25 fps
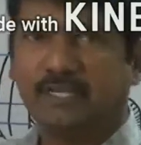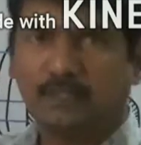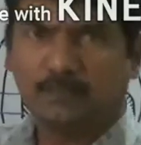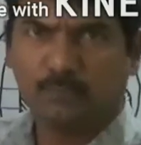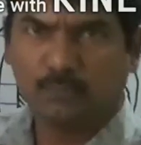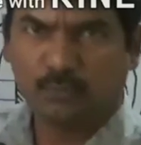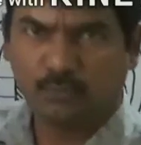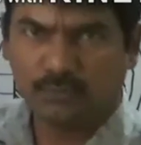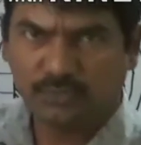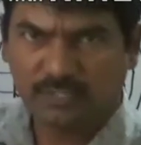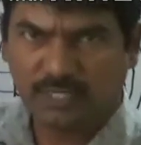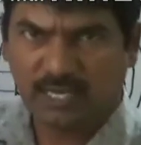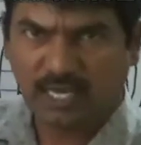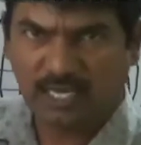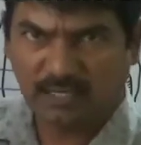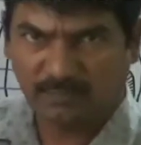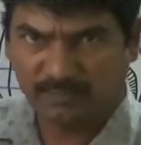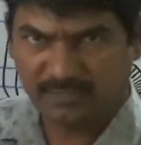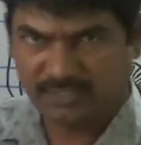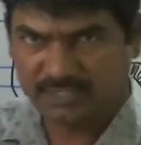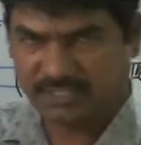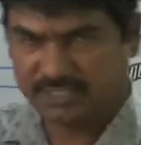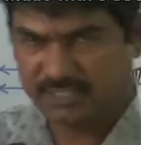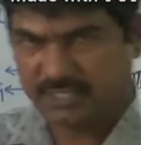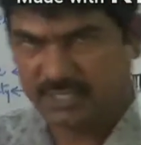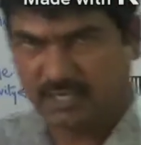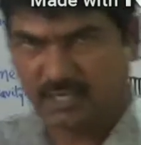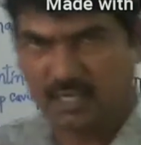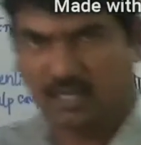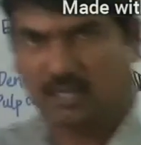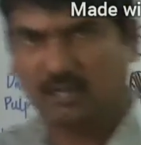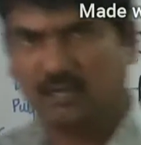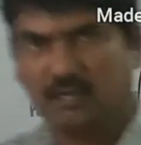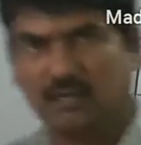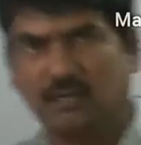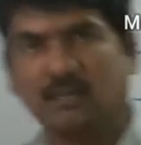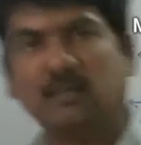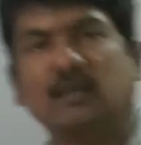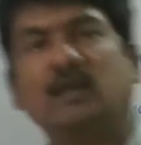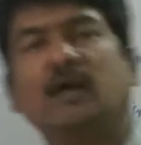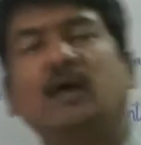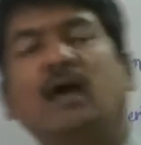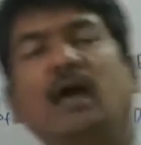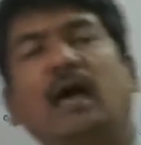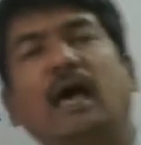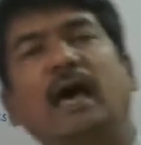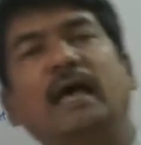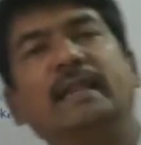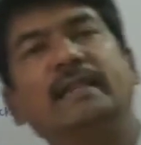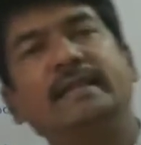about the alimentary canal
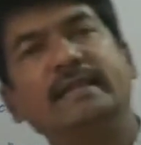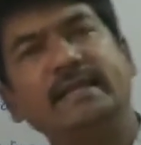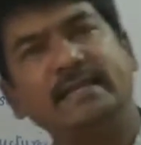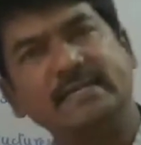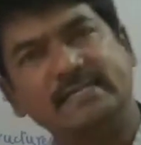and